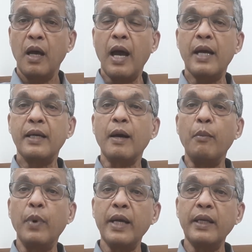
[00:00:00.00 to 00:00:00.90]
and
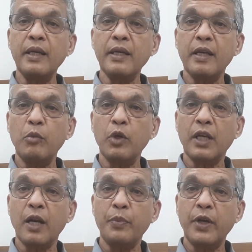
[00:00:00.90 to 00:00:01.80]
combining
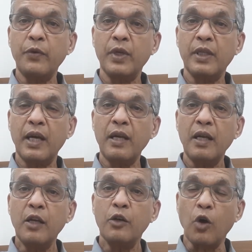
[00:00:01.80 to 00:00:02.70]
chemotherapy with
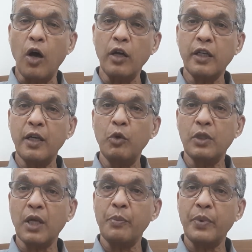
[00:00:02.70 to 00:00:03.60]
the
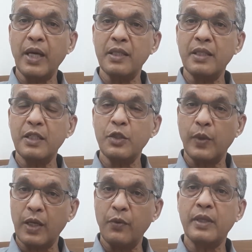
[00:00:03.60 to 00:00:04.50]
non-chemotherapy agents
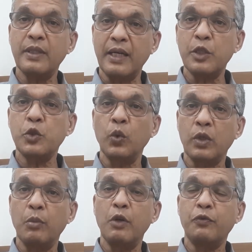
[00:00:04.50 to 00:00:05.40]
whenever that is
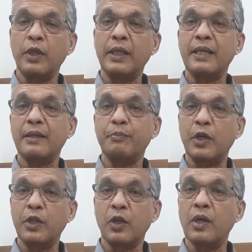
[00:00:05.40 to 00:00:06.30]
suitable for that
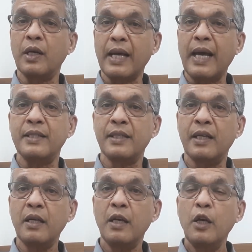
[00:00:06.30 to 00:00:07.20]
particular
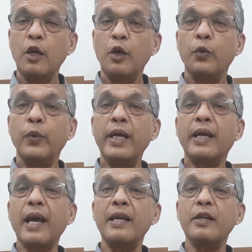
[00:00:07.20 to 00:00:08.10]
cancer, we
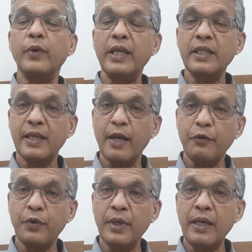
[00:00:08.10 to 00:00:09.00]
can very
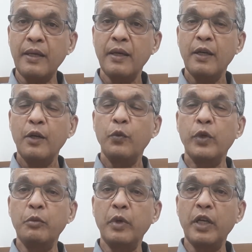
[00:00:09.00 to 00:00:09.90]
safely,
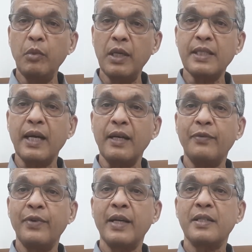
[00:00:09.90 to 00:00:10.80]
with minimal side
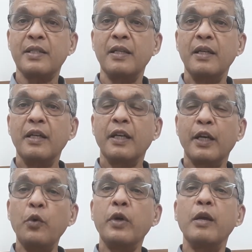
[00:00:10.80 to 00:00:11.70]
effects,
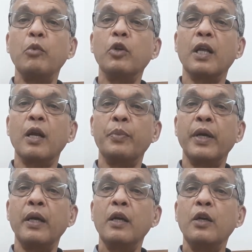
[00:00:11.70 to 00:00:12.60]
give
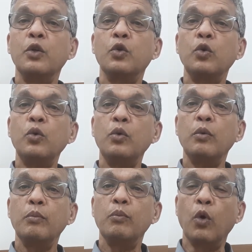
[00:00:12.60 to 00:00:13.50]
chemotherapy to
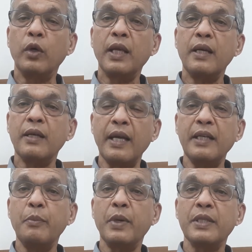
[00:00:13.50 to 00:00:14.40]
more than
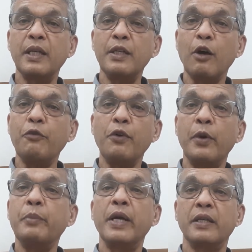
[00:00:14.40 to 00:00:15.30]
90% of
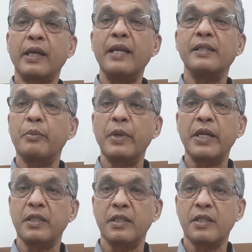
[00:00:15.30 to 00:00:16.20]
our cancer
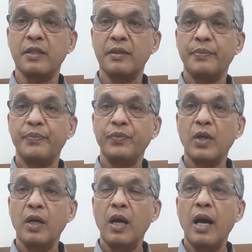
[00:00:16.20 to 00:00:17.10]
patients.
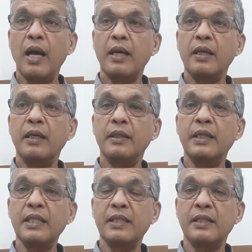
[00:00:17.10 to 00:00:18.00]
And
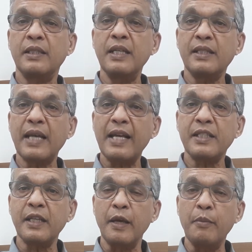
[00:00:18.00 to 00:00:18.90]
this
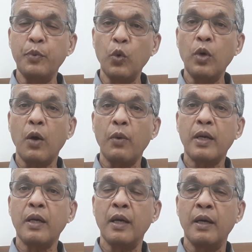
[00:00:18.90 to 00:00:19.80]
has improved
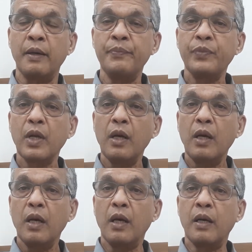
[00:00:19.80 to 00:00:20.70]
our
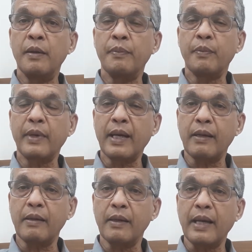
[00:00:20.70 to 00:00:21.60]

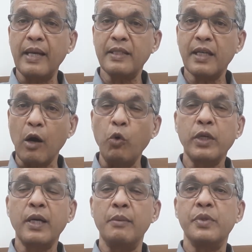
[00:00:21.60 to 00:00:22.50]
cancer
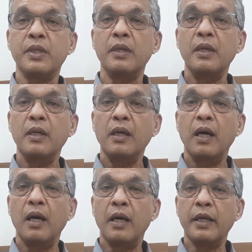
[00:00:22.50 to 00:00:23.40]
outcomes
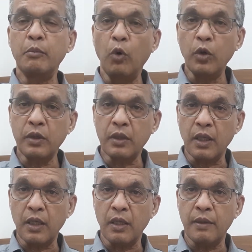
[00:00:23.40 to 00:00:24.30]
in both
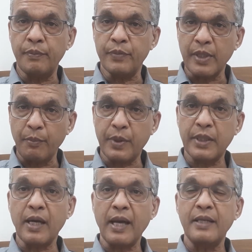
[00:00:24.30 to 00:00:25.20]

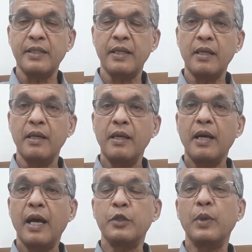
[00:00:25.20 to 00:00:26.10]
Sampraddha cancer
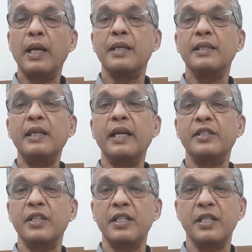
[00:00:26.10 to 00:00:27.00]
as well as in
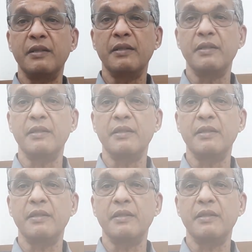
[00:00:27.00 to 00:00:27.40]
HCG.